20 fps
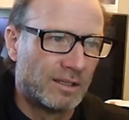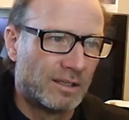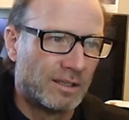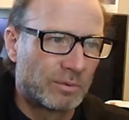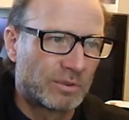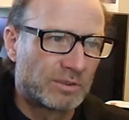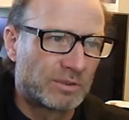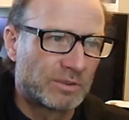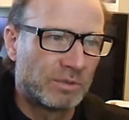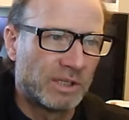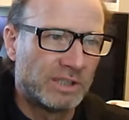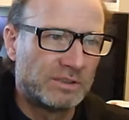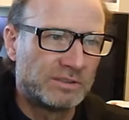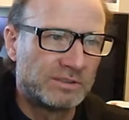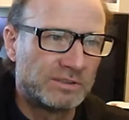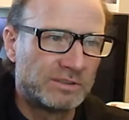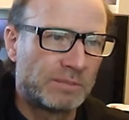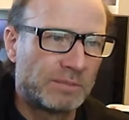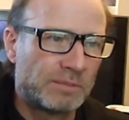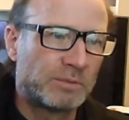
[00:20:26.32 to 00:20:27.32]
What's the
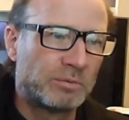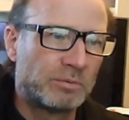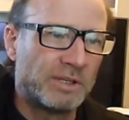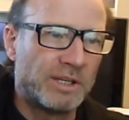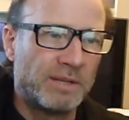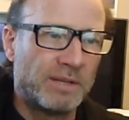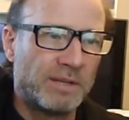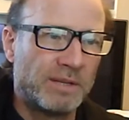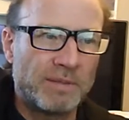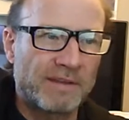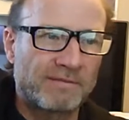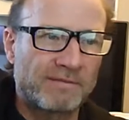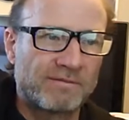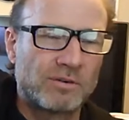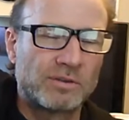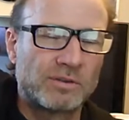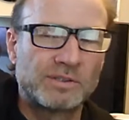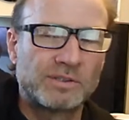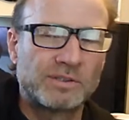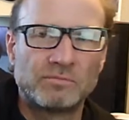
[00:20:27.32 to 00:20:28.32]
relationship between impact
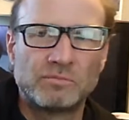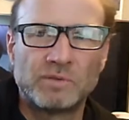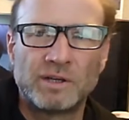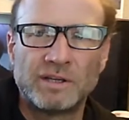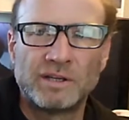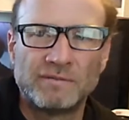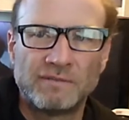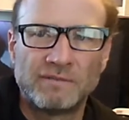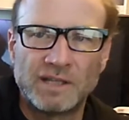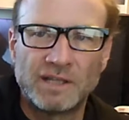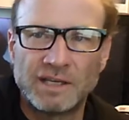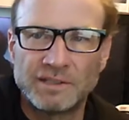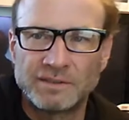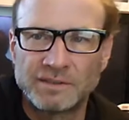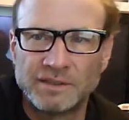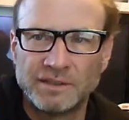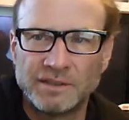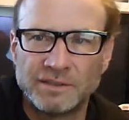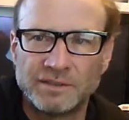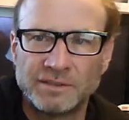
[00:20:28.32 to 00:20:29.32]
force and running
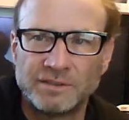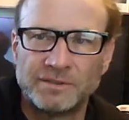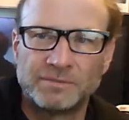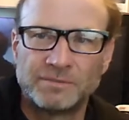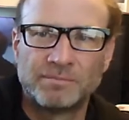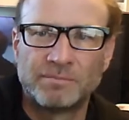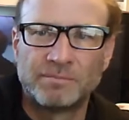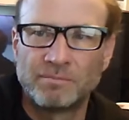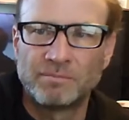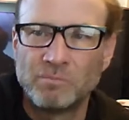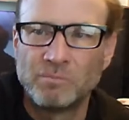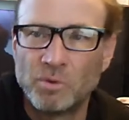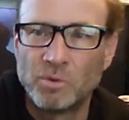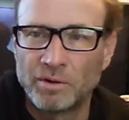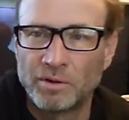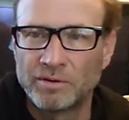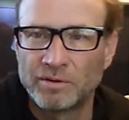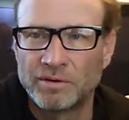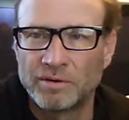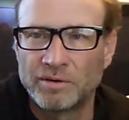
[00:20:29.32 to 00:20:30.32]
velocity? This is
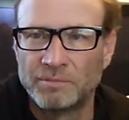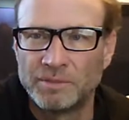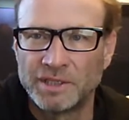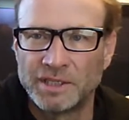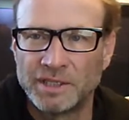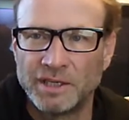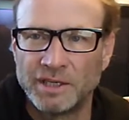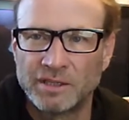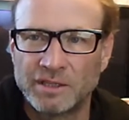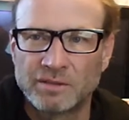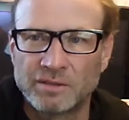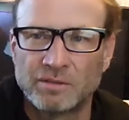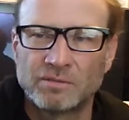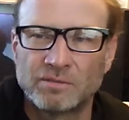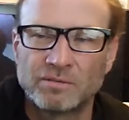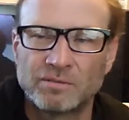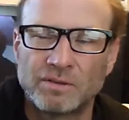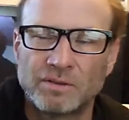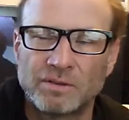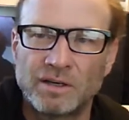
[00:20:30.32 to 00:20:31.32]
more a
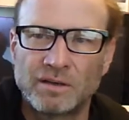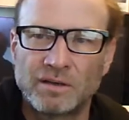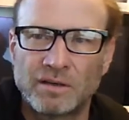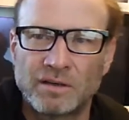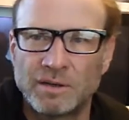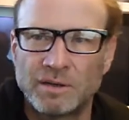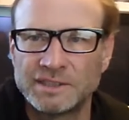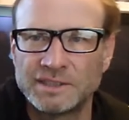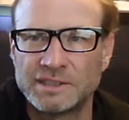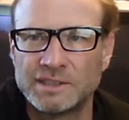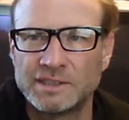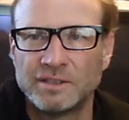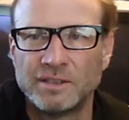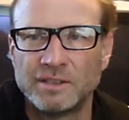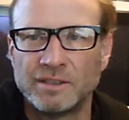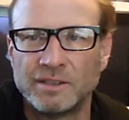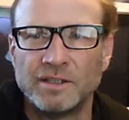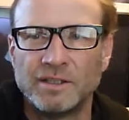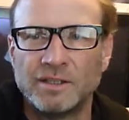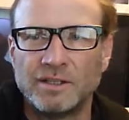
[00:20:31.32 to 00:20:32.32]
mechanical question.
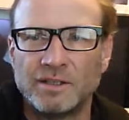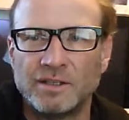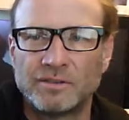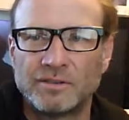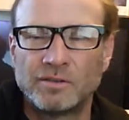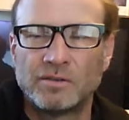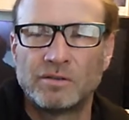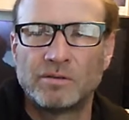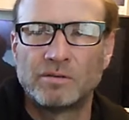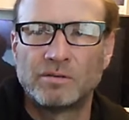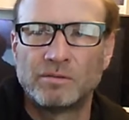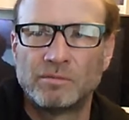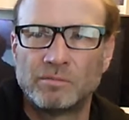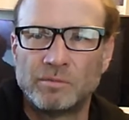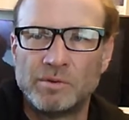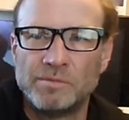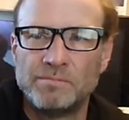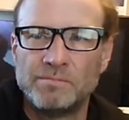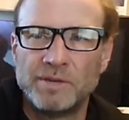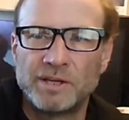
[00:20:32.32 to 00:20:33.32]
So
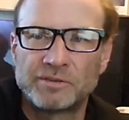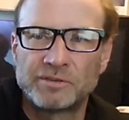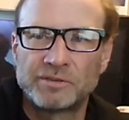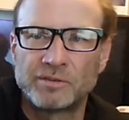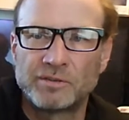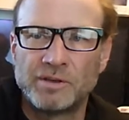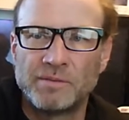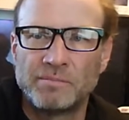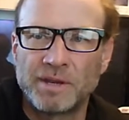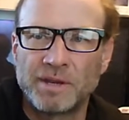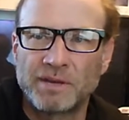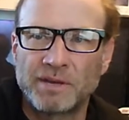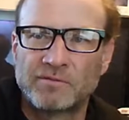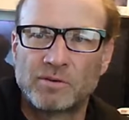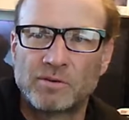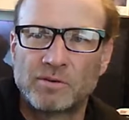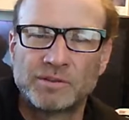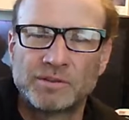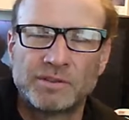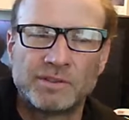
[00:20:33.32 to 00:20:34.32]
we measure impact
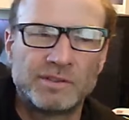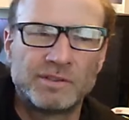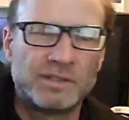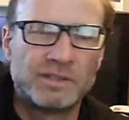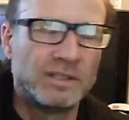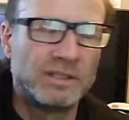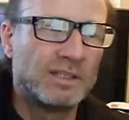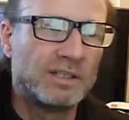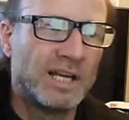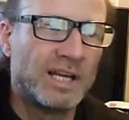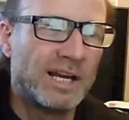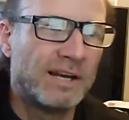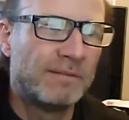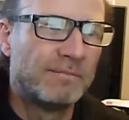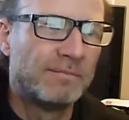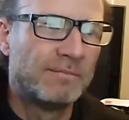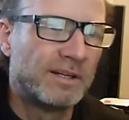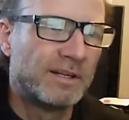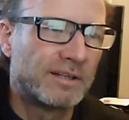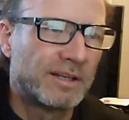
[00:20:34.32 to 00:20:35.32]
forces in the
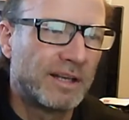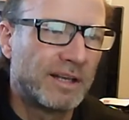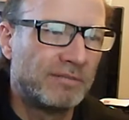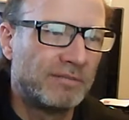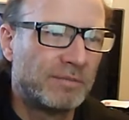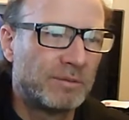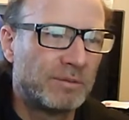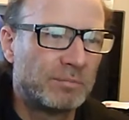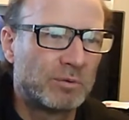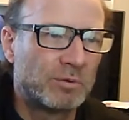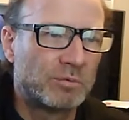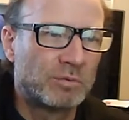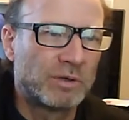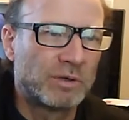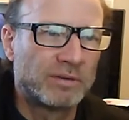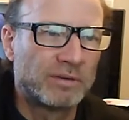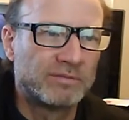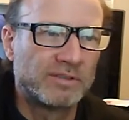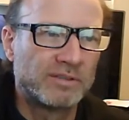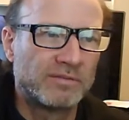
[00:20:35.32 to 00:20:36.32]
lab, having people run
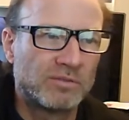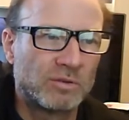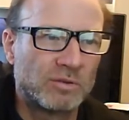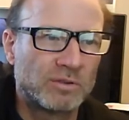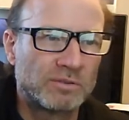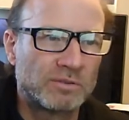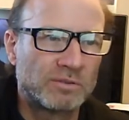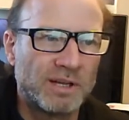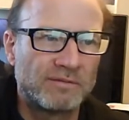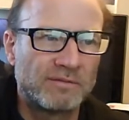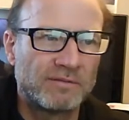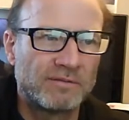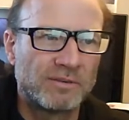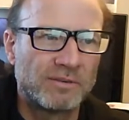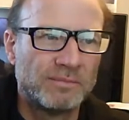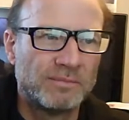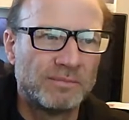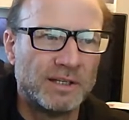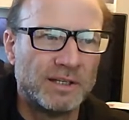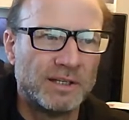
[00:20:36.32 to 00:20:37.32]
over the force
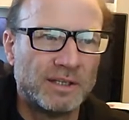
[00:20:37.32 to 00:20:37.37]
platform.